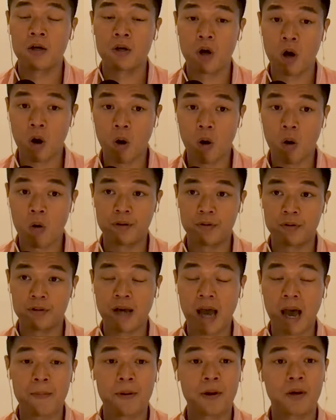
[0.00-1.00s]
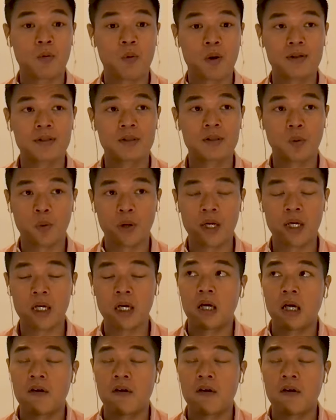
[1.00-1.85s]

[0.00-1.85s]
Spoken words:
call, which happened once a week,